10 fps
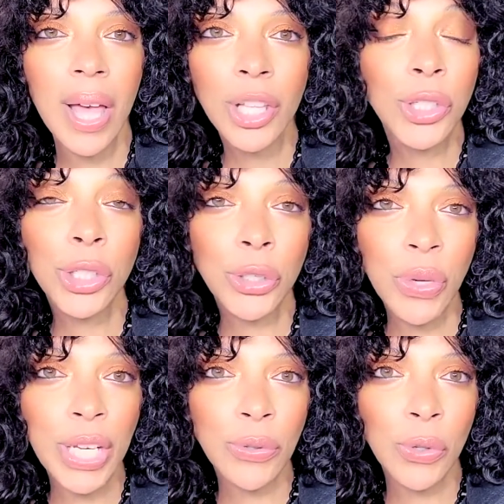to the
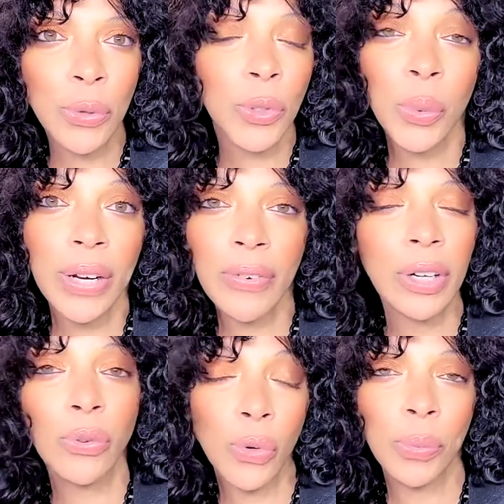green room, to
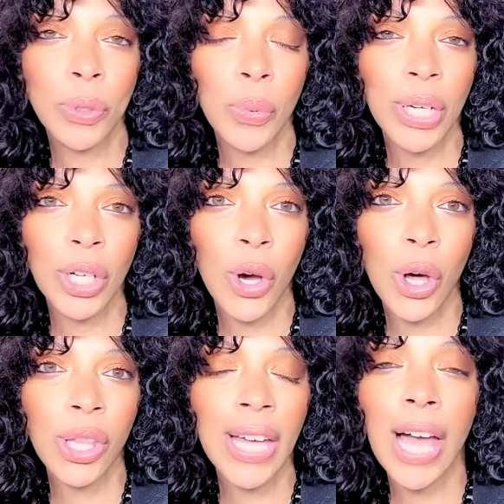whatever room you want to
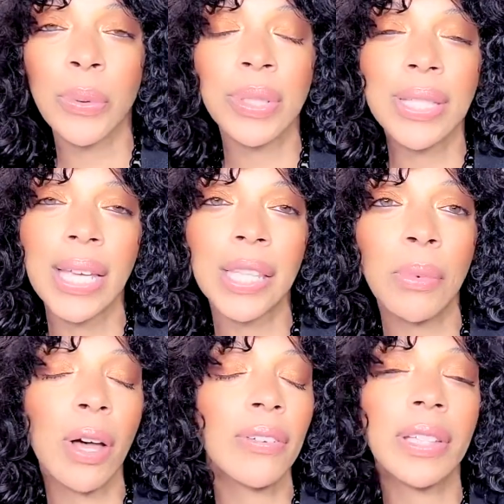call it, I will take them
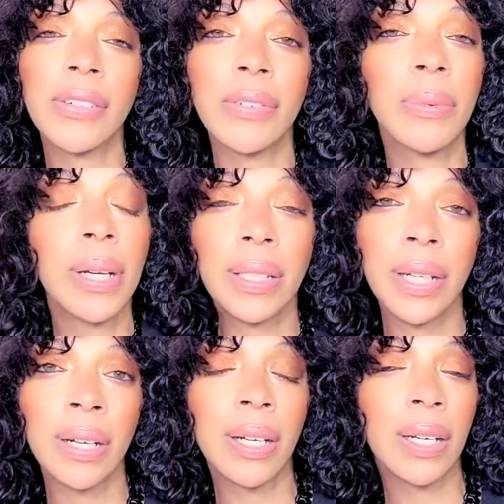off and leave them right
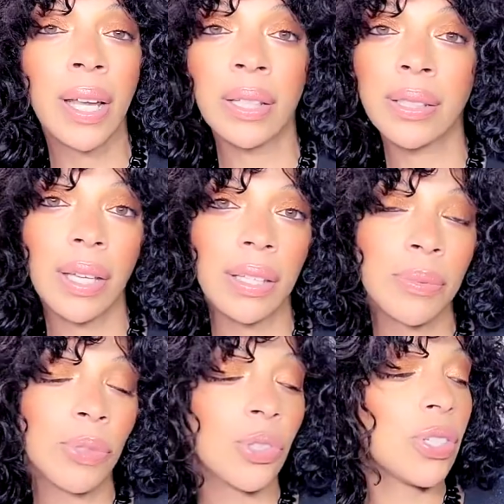there, and I'll tell
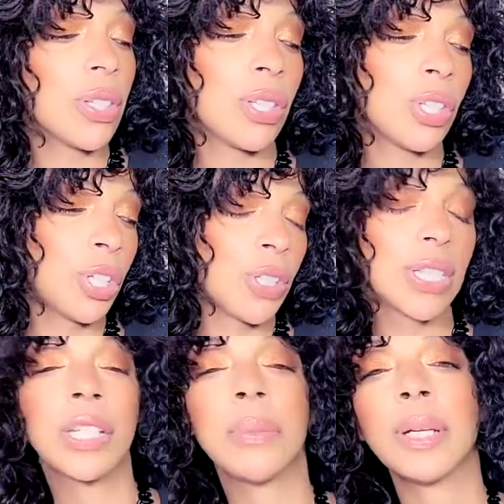them to just, you know,
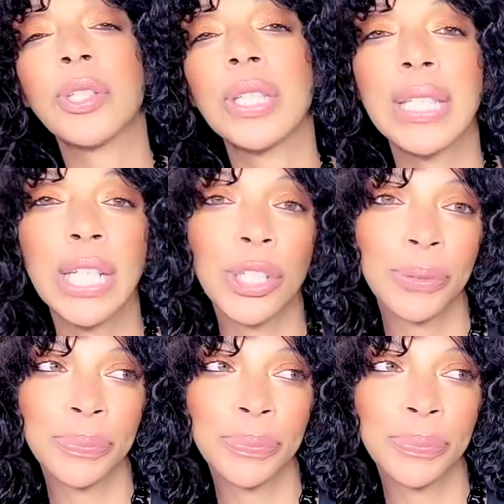send it back to the sender.